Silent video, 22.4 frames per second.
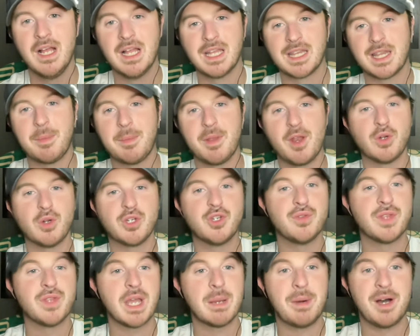Let me know what
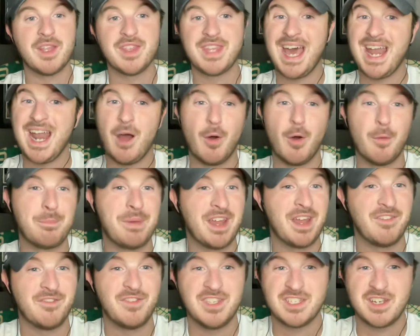you think about that, how it
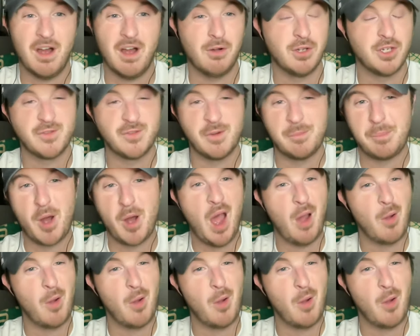benefits college football,